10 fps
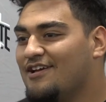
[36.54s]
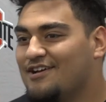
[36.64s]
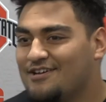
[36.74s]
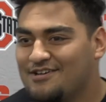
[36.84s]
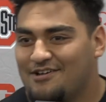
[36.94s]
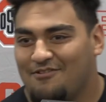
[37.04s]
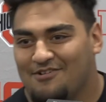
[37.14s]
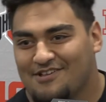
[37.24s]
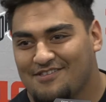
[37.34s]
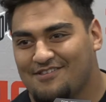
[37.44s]
I
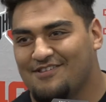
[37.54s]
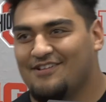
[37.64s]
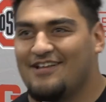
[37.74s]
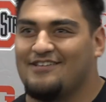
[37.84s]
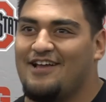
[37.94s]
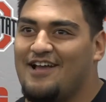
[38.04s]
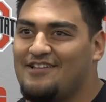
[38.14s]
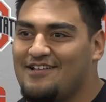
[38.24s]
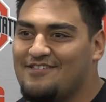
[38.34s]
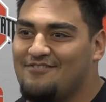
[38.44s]
watched like the
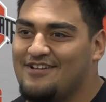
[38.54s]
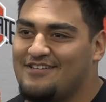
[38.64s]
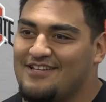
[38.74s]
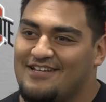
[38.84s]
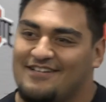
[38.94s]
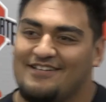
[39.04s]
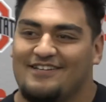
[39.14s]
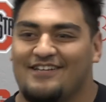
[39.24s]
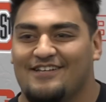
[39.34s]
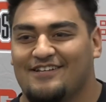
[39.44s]
highlights of it at the end,
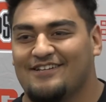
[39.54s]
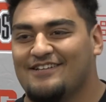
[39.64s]
and